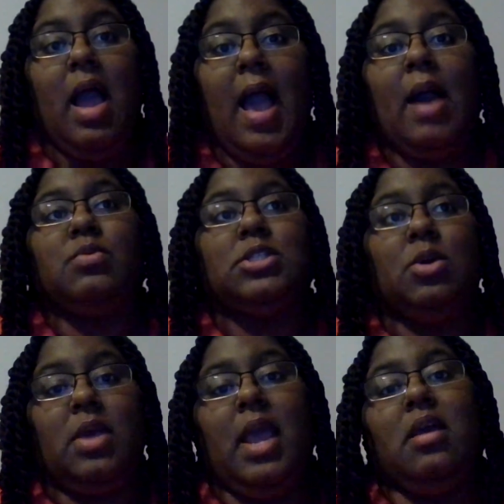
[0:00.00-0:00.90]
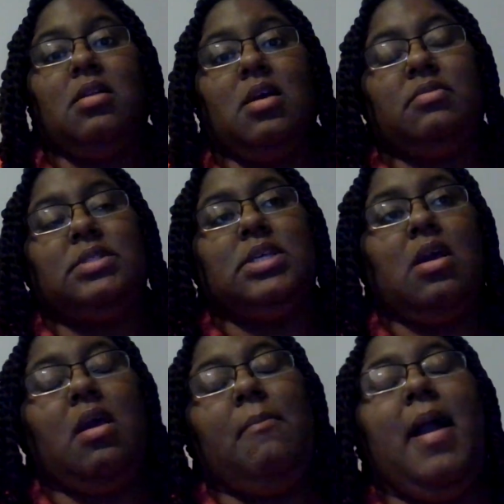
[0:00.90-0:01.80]
I was okay enough to
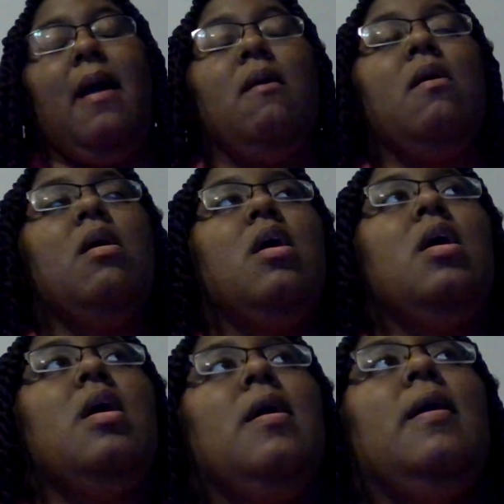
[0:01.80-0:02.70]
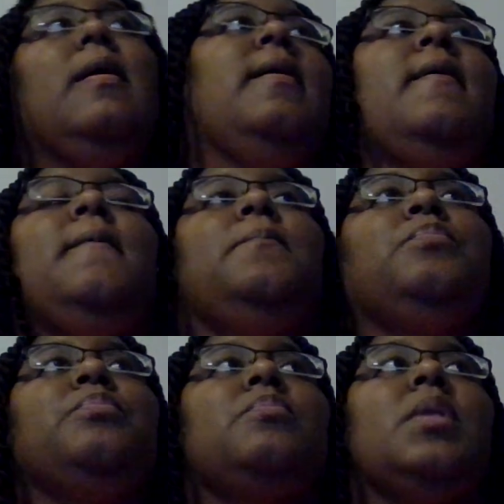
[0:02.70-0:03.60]
come out.
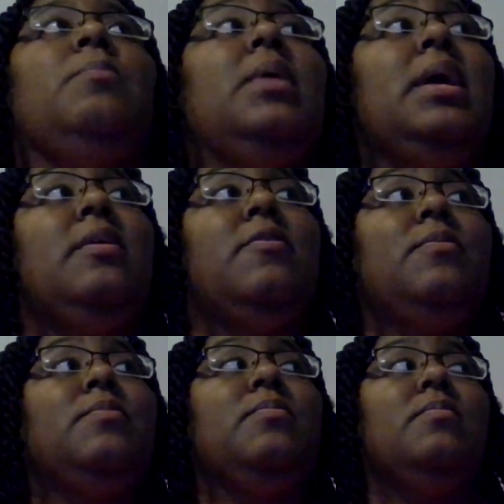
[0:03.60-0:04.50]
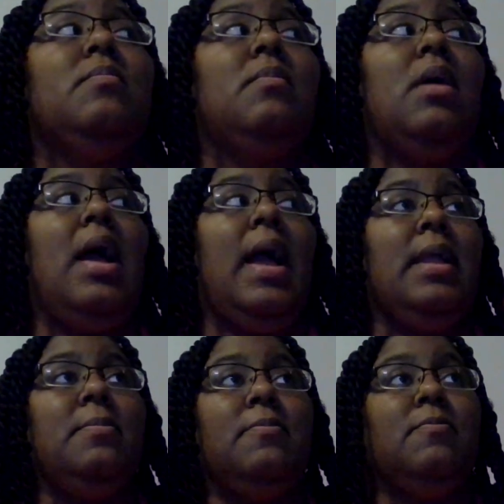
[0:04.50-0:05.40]
Um, but
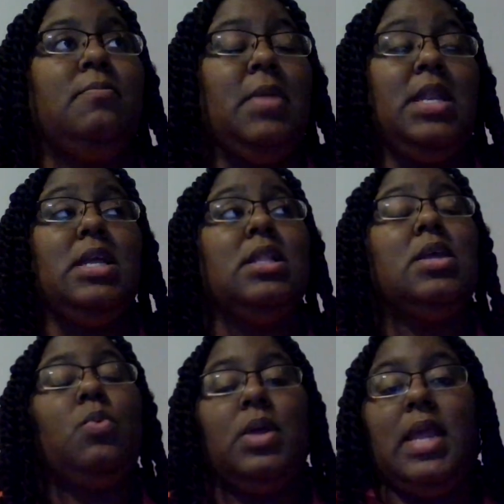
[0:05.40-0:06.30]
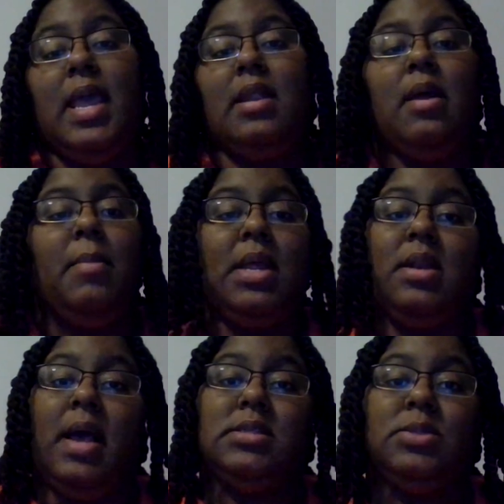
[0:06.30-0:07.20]
I immediately went ahead and I made
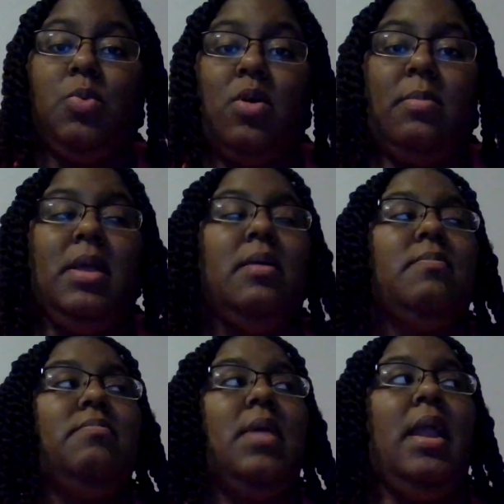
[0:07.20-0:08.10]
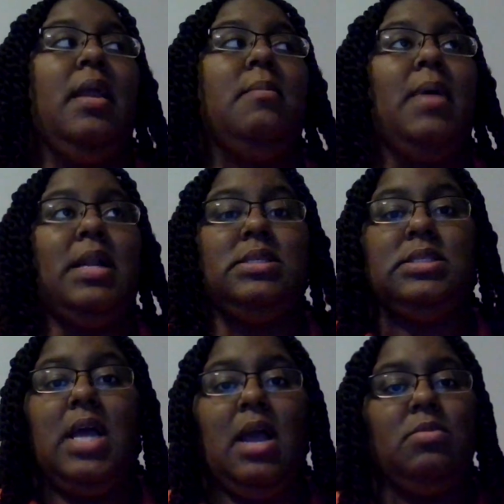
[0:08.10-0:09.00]
a doctor's appointment. And by
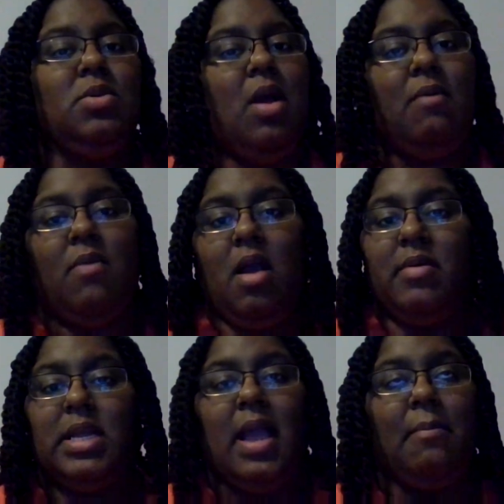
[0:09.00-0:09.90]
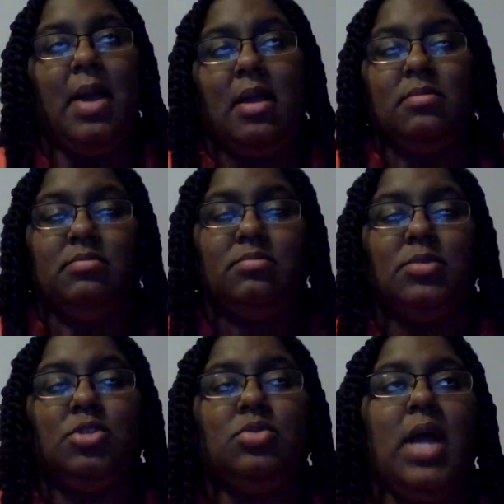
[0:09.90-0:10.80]
this time, you know, I've already got my
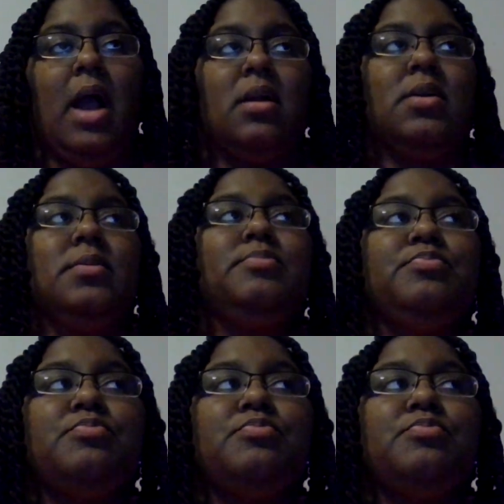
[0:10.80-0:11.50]
new doctor.